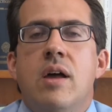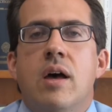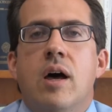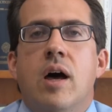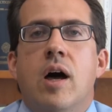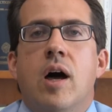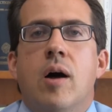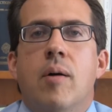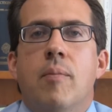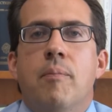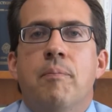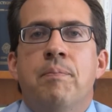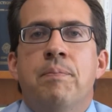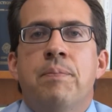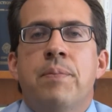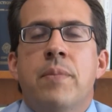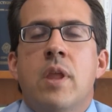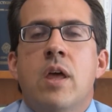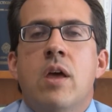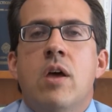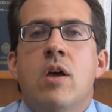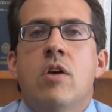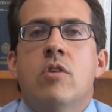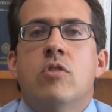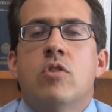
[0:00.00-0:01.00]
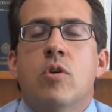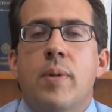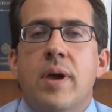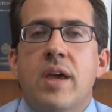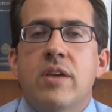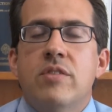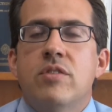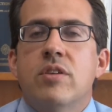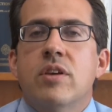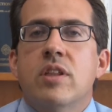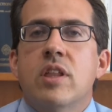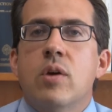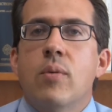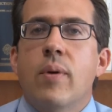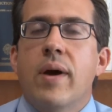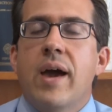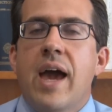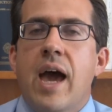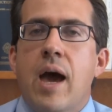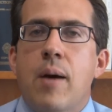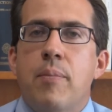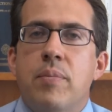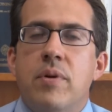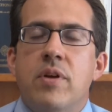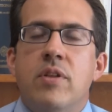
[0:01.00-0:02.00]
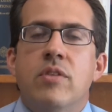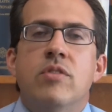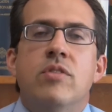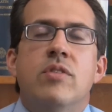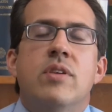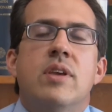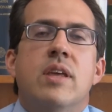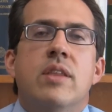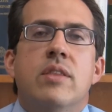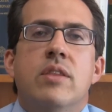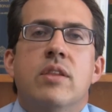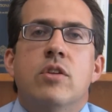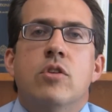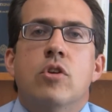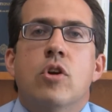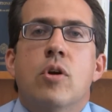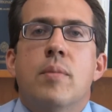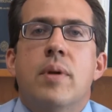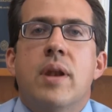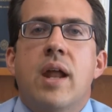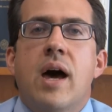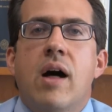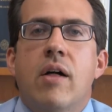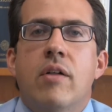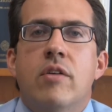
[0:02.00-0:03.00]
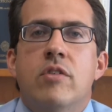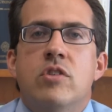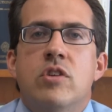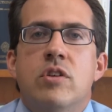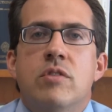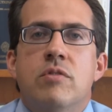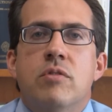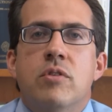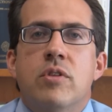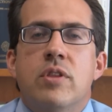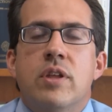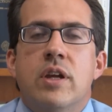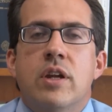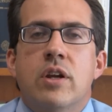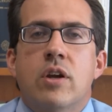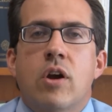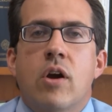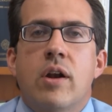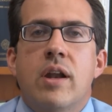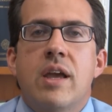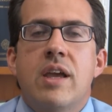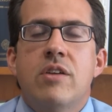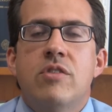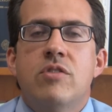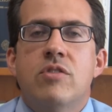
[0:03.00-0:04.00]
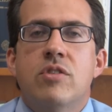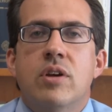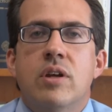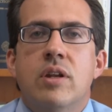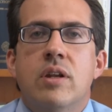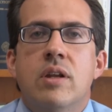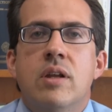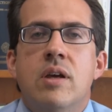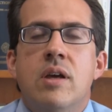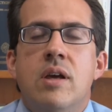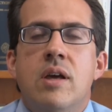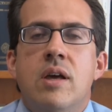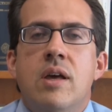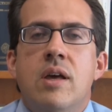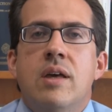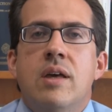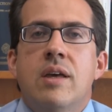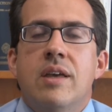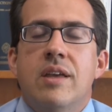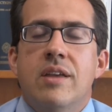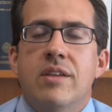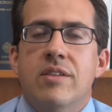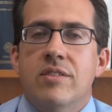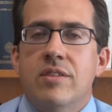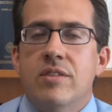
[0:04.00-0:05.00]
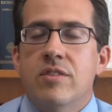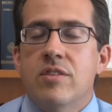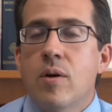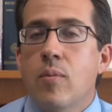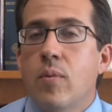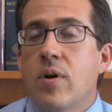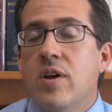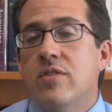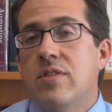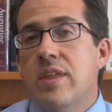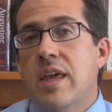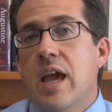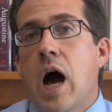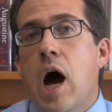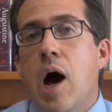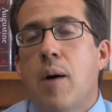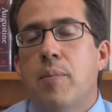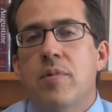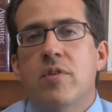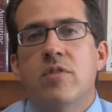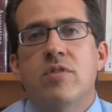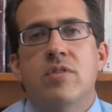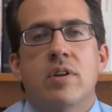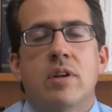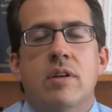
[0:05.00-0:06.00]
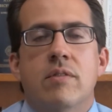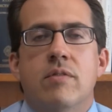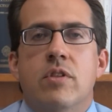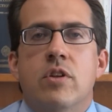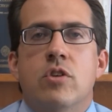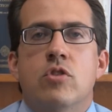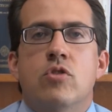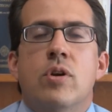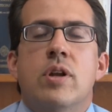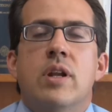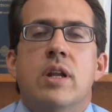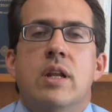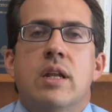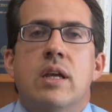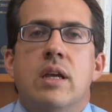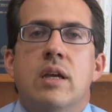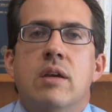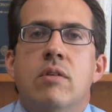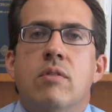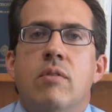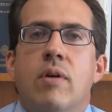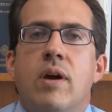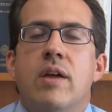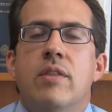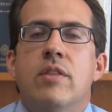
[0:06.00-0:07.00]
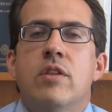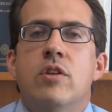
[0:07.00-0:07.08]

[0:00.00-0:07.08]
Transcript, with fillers: Um, so basically, what happens in the terminology for the incarnation is in some ways the opposite of the Trinity, right?